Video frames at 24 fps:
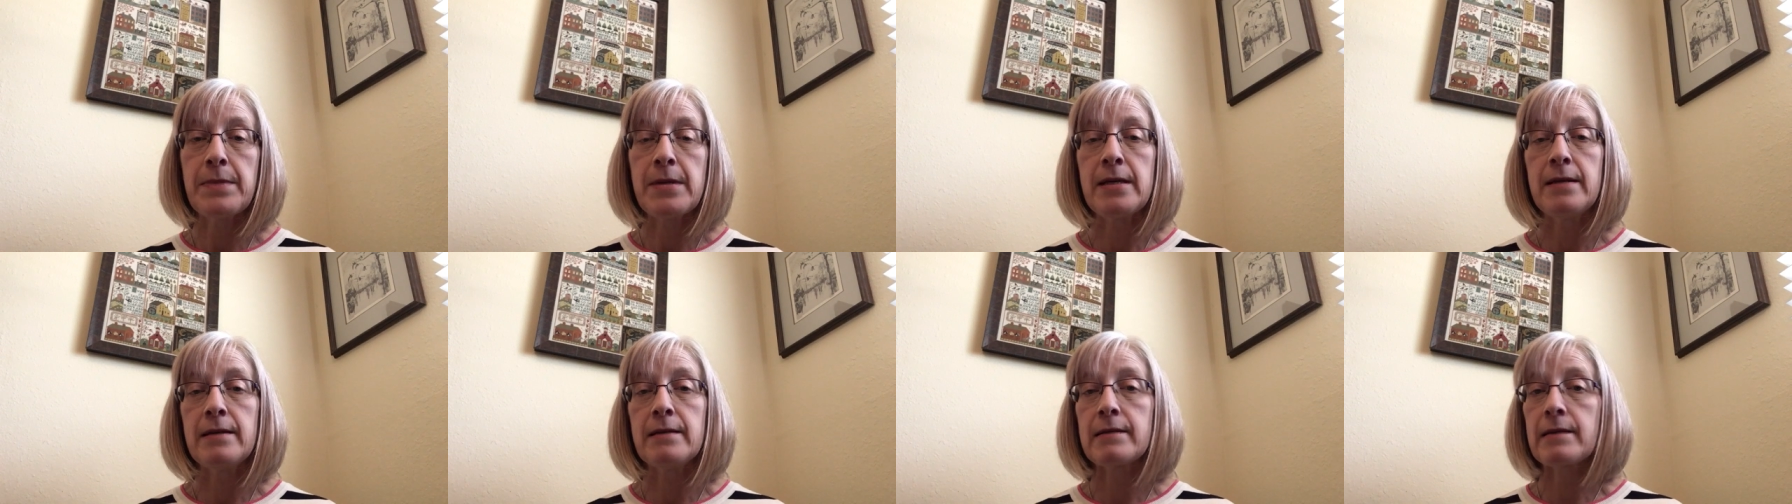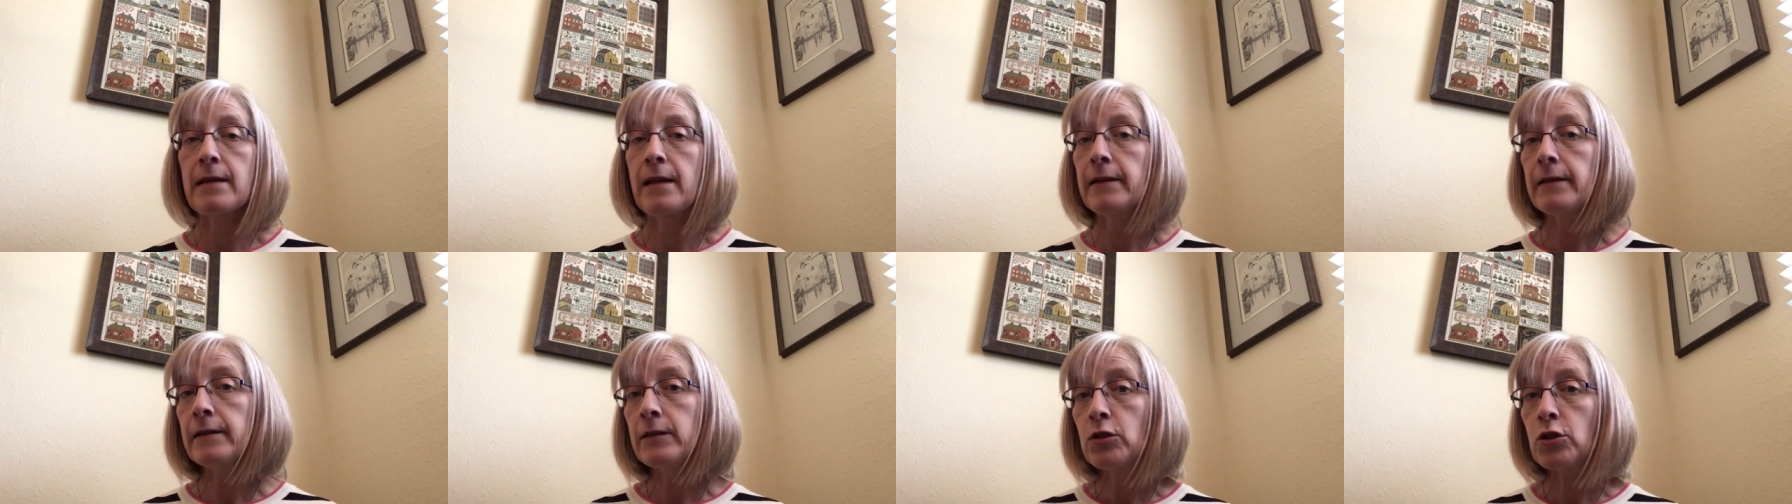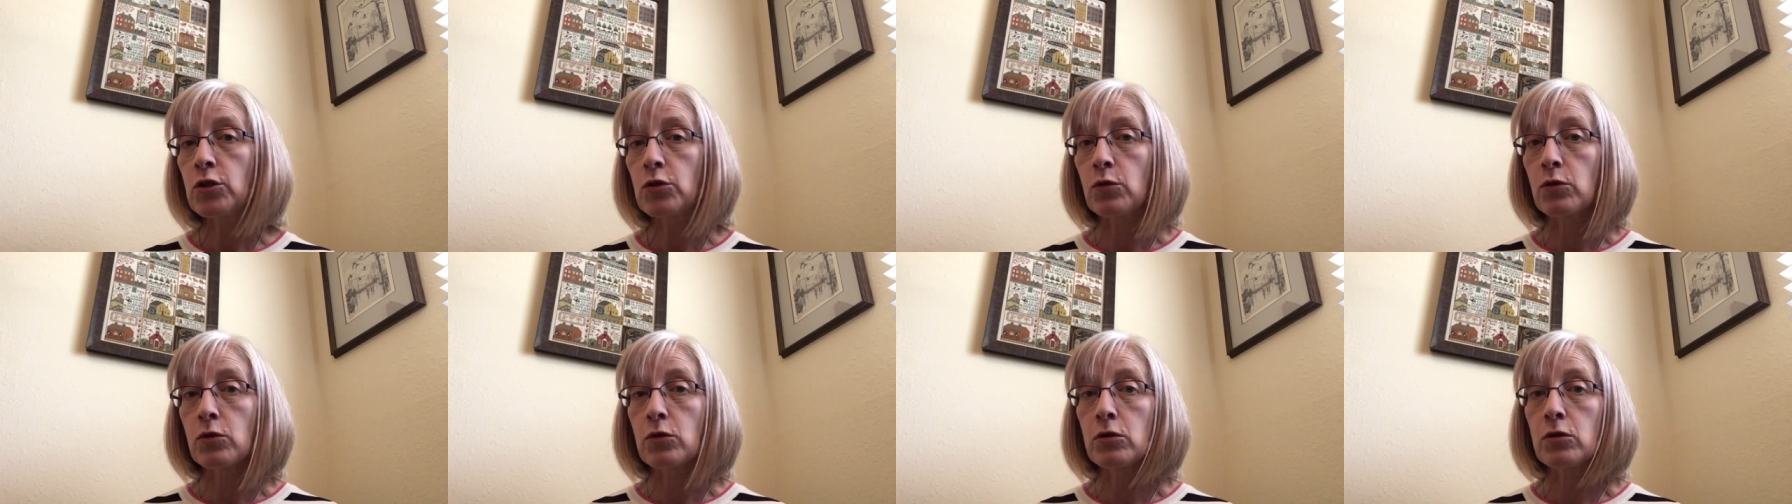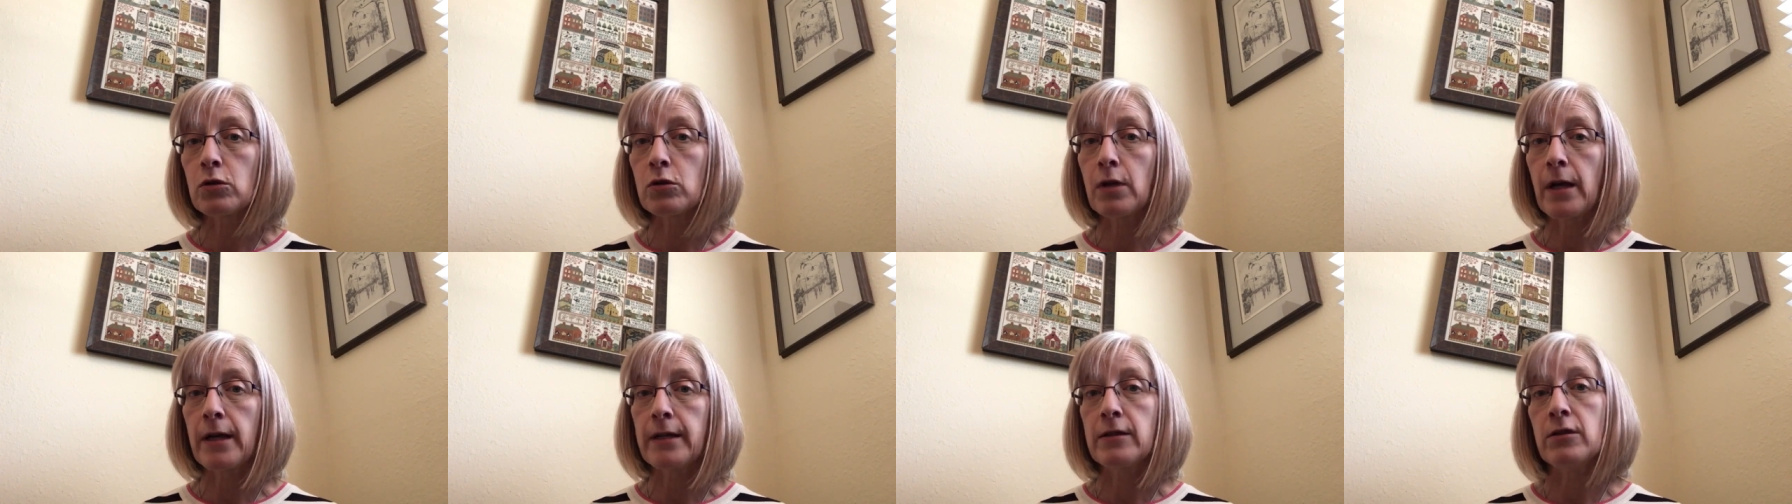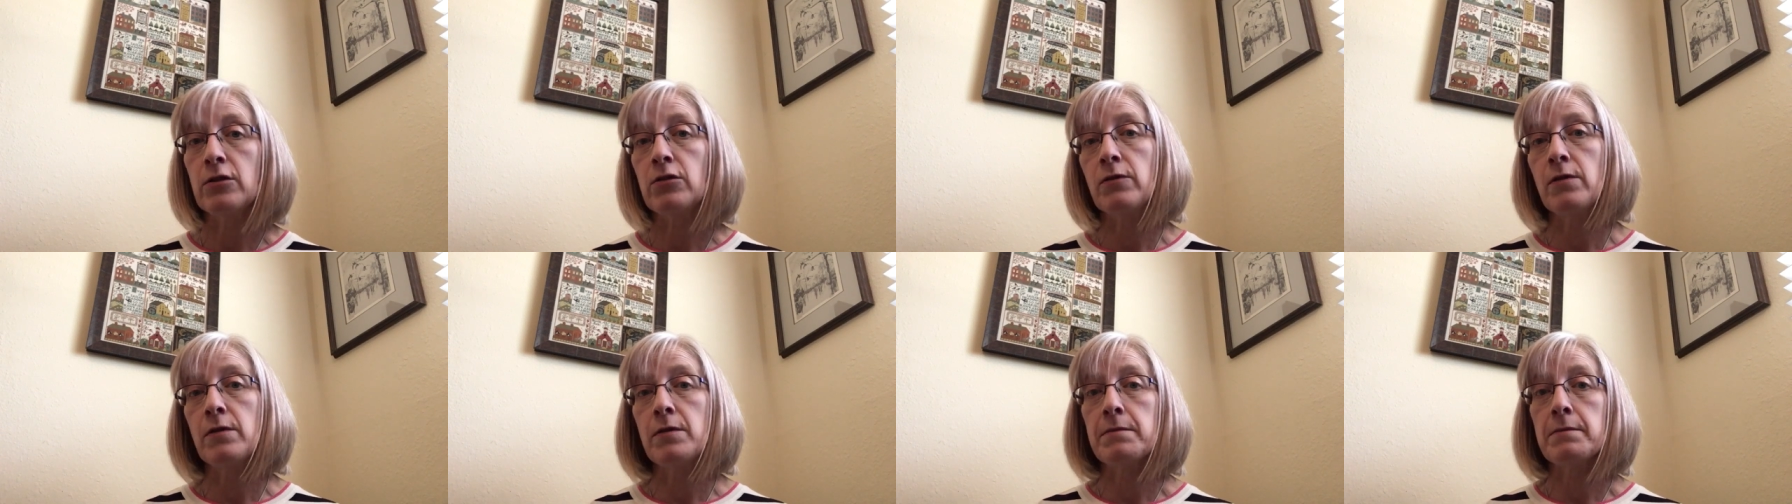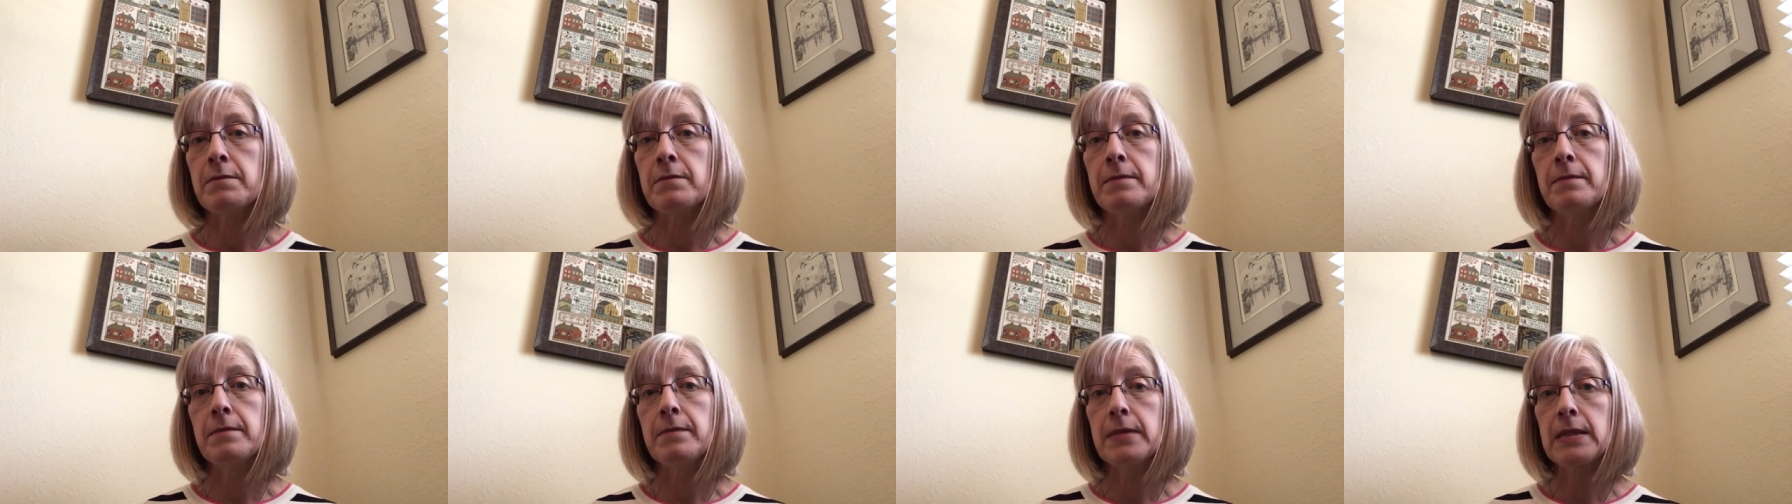these slightly shorter and do
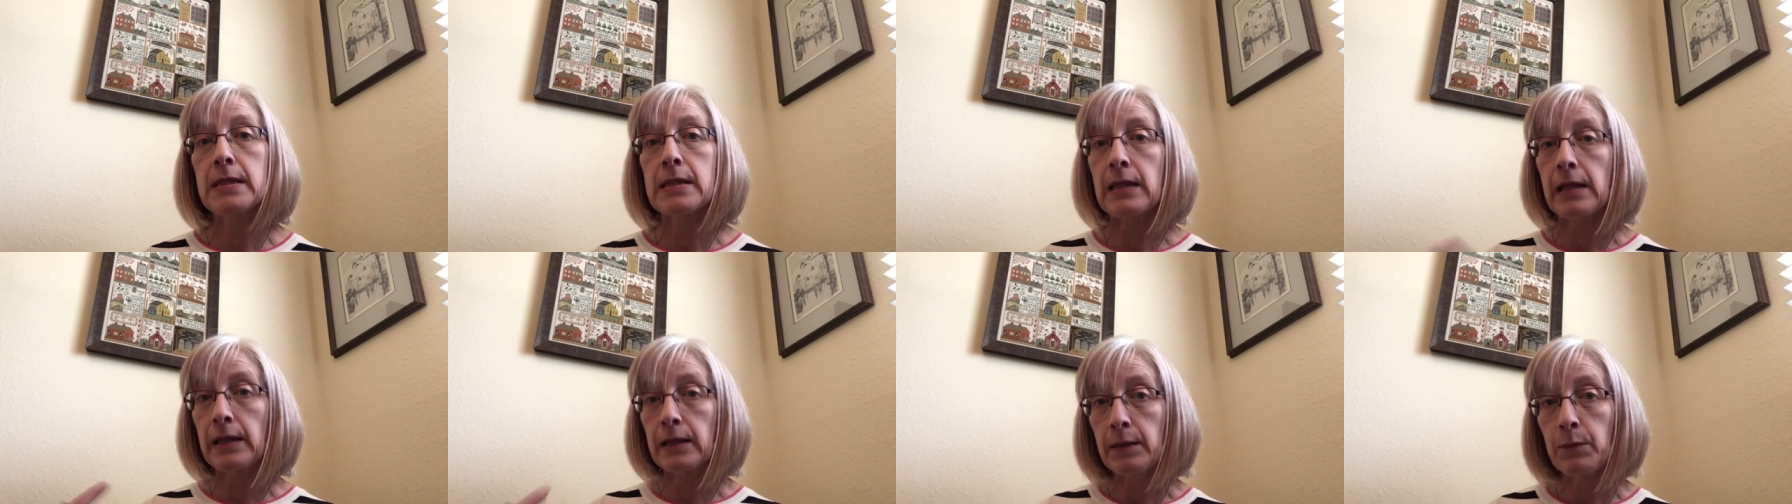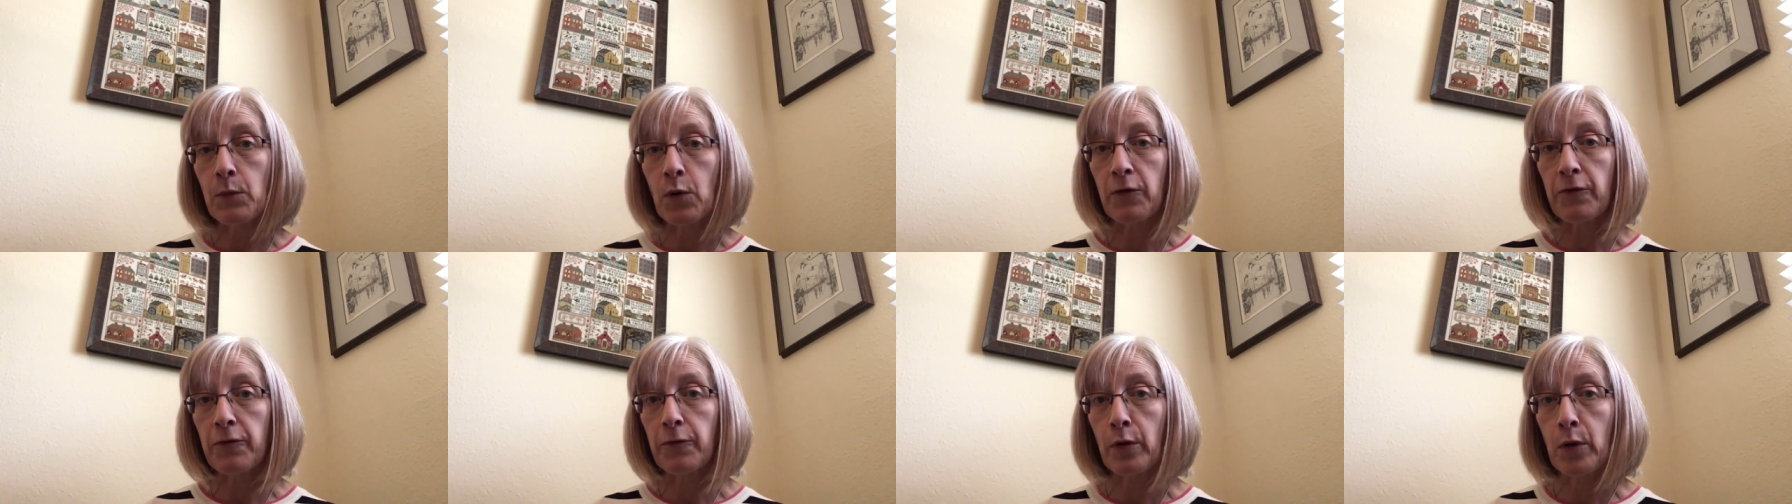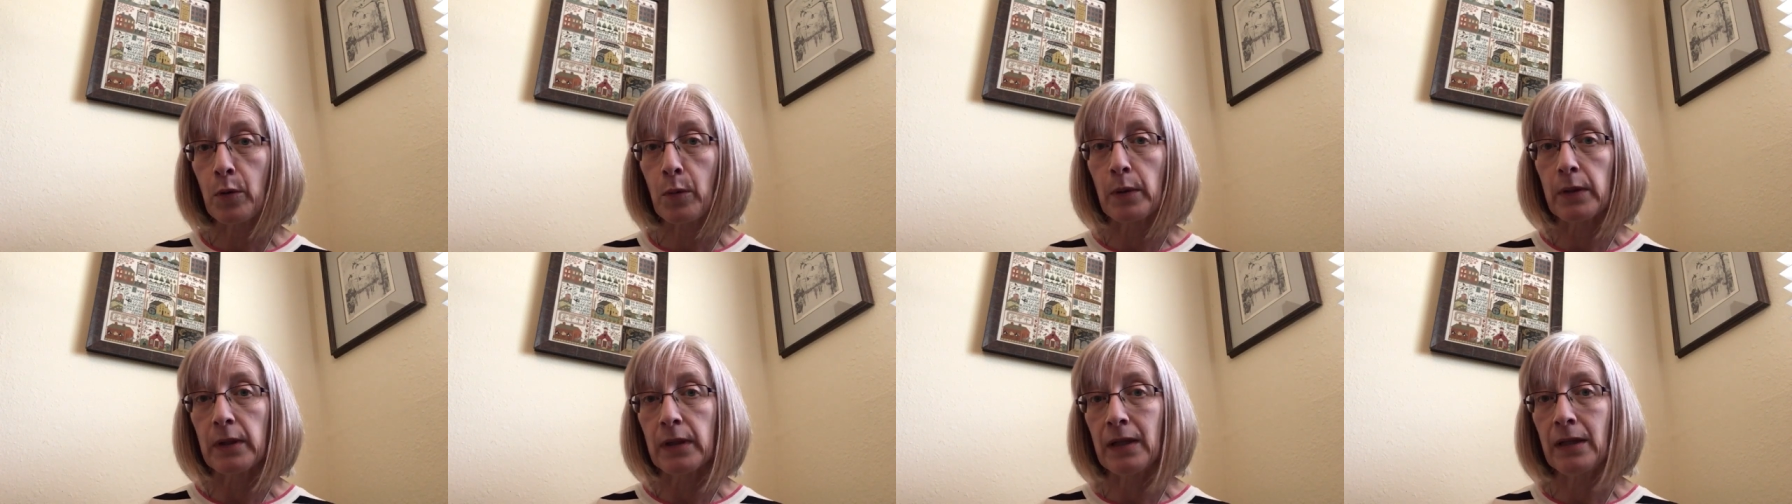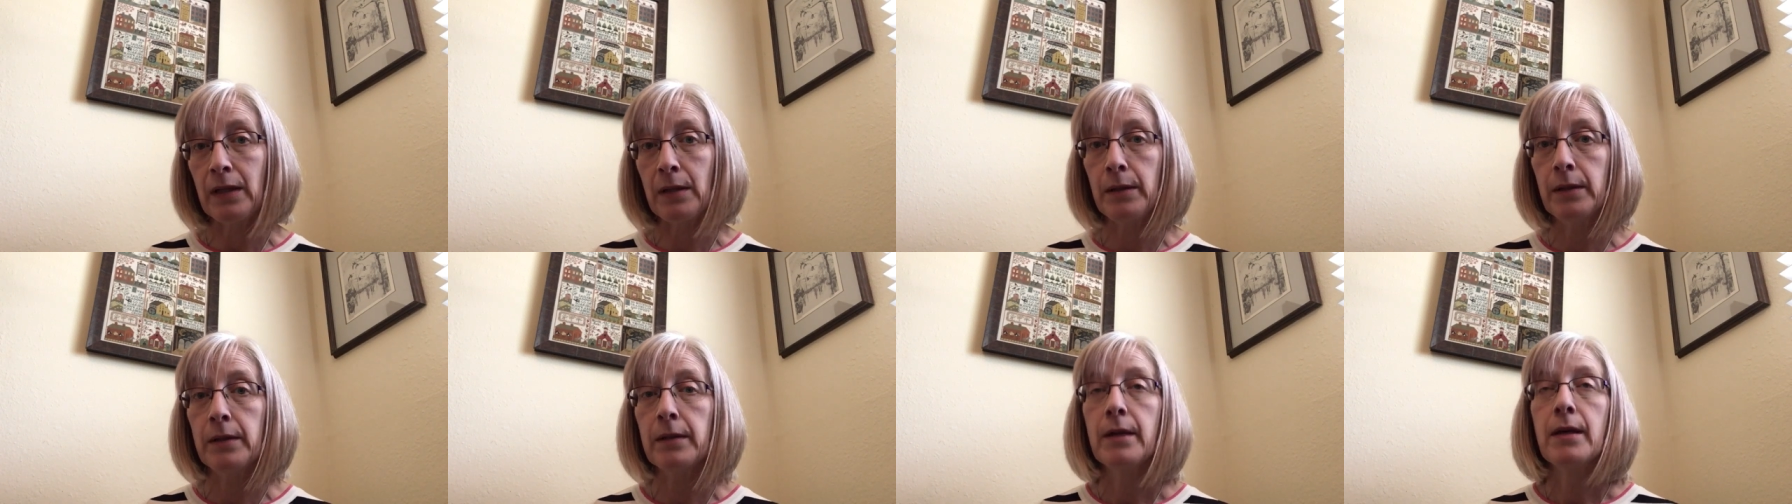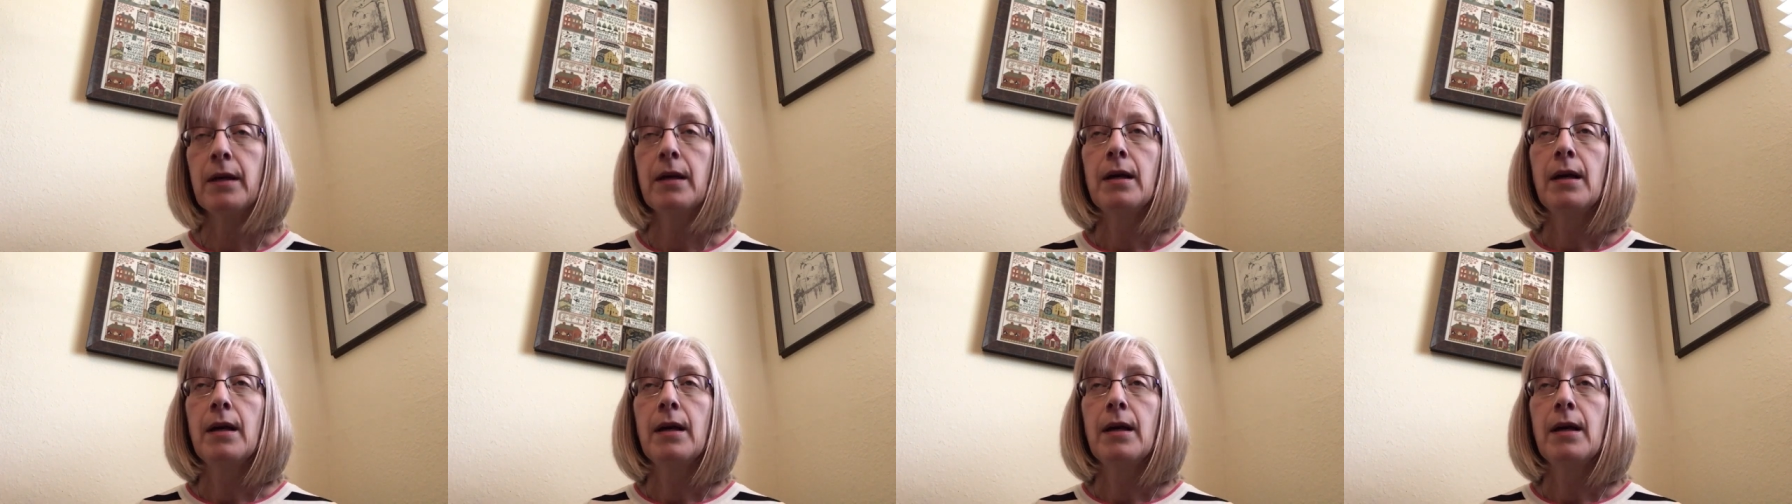them slightly more frequently